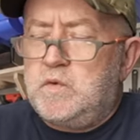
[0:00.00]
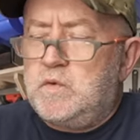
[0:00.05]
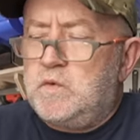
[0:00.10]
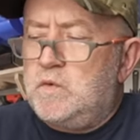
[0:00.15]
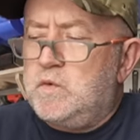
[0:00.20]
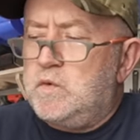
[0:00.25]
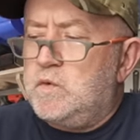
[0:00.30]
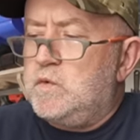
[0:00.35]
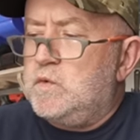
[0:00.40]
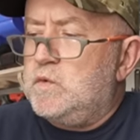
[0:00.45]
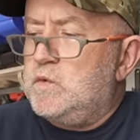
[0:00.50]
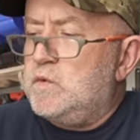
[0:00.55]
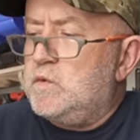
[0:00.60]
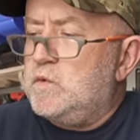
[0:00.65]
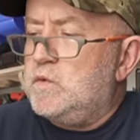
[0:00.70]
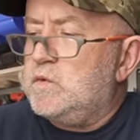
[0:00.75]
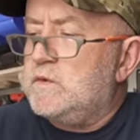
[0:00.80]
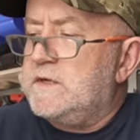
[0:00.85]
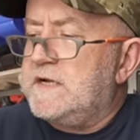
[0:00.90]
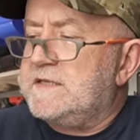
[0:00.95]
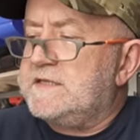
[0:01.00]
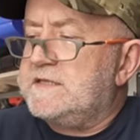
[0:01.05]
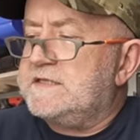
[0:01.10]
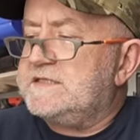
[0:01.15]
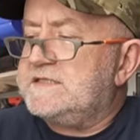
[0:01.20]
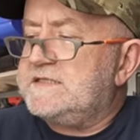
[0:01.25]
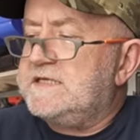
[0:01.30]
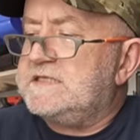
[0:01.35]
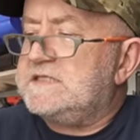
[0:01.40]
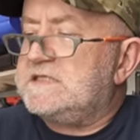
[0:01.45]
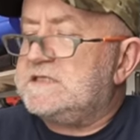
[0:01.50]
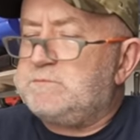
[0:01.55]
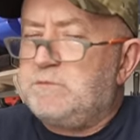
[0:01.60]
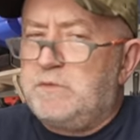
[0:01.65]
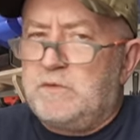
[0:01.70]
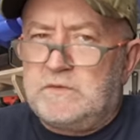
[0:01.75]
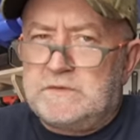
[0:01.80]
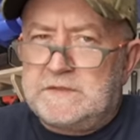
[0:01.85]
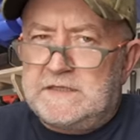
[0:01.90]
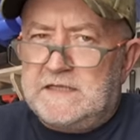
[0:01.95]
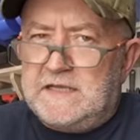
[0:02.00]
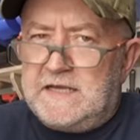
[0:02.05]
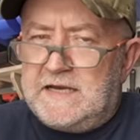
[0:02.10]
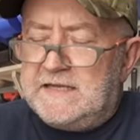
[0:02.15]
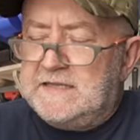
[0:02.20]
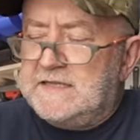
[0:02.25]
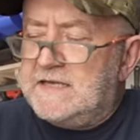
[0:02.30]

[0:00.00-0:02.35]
Ooh, nothing says sporty like